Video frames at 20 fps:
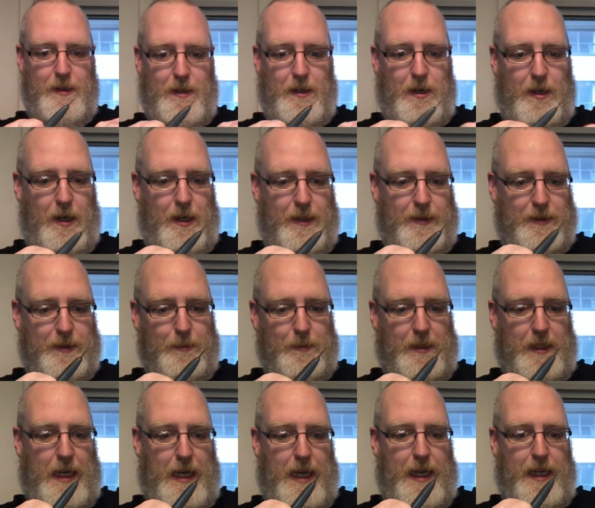Awesome
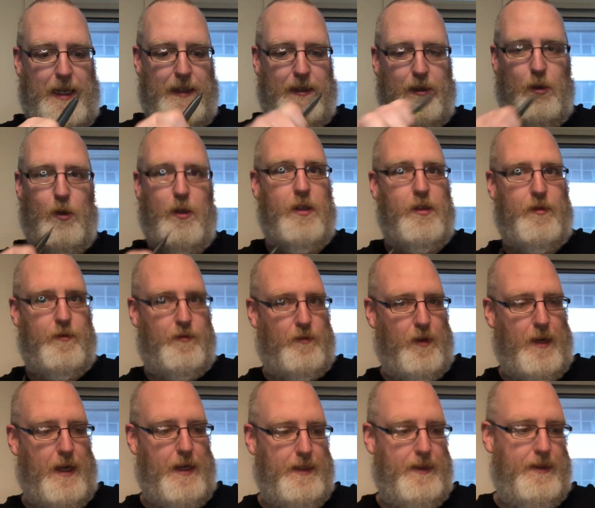guy, loyal
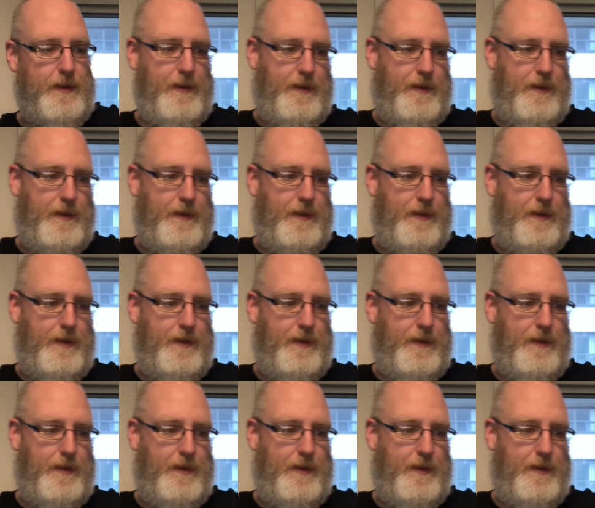friend.